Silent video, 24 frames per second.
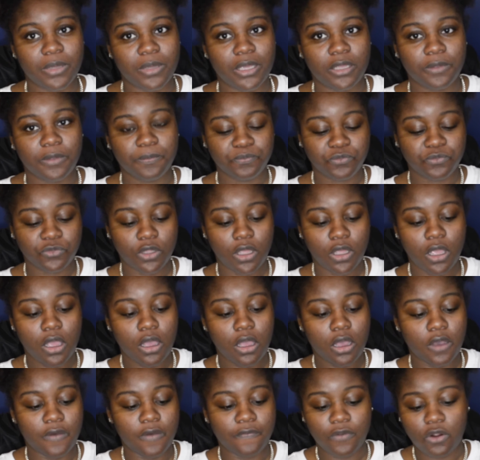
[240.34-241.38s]
me.
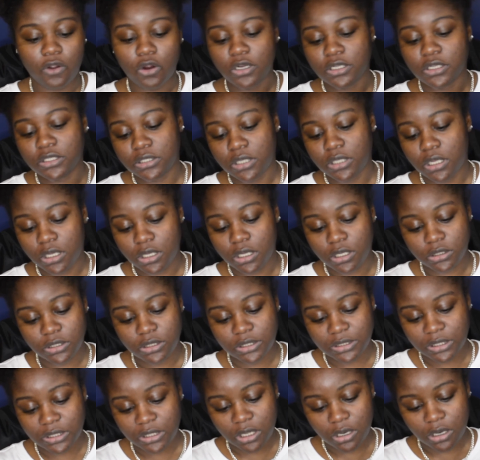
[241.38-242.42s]
Of course,
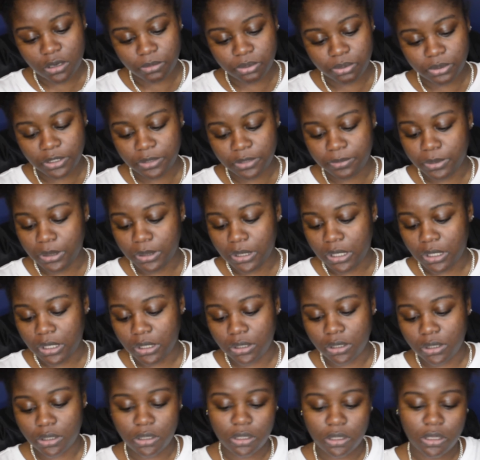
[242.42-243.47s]
does it come
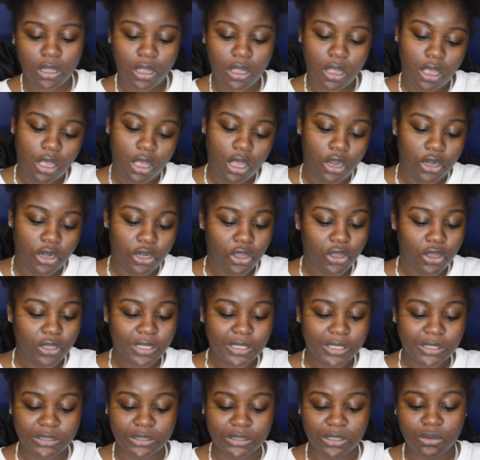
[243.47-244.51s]
pre-plucked? No,
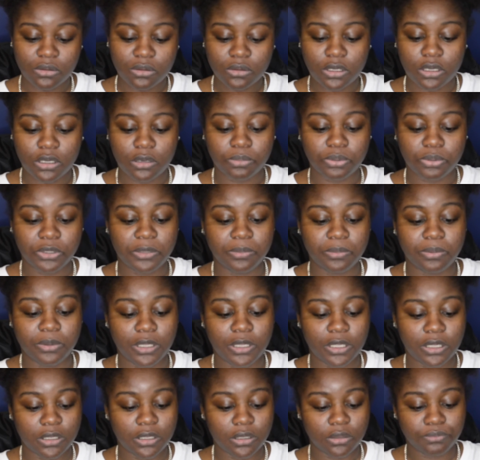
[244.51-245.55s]
these don't come
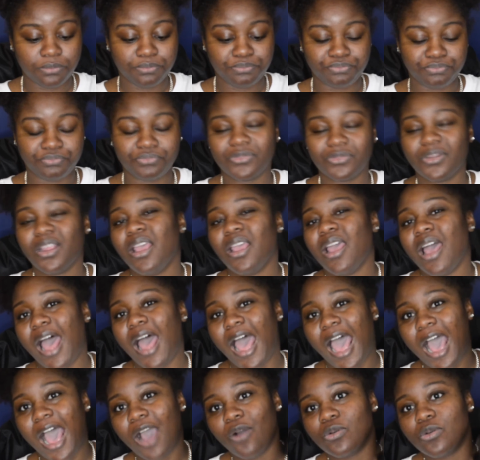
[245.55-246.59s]
pre-plucked.
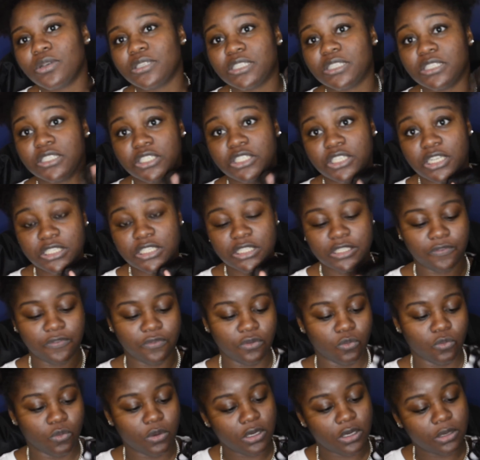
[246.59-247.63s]
I would suggest if
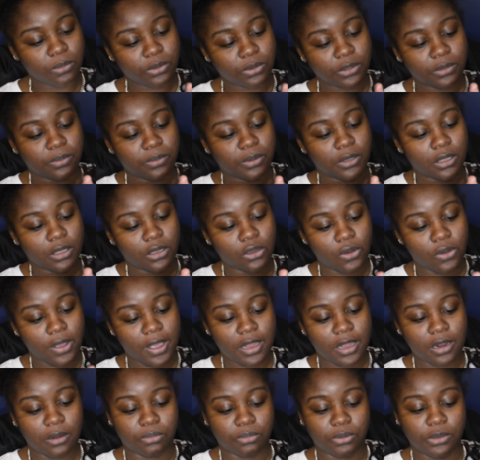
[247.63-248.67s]
you want it pre-plucked, go
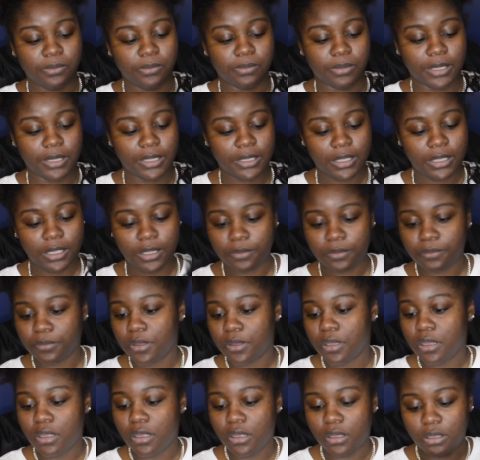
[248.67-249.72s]
ahead and pre-pluck it.
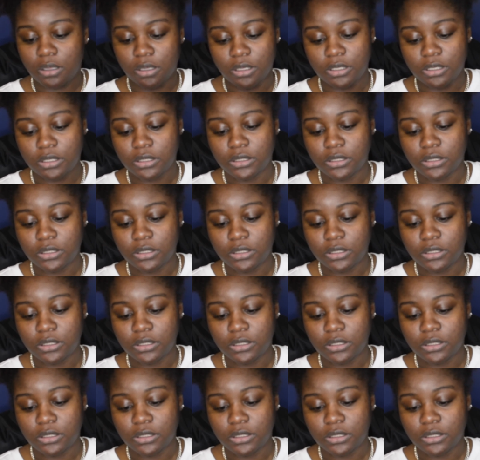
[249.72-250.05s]
Go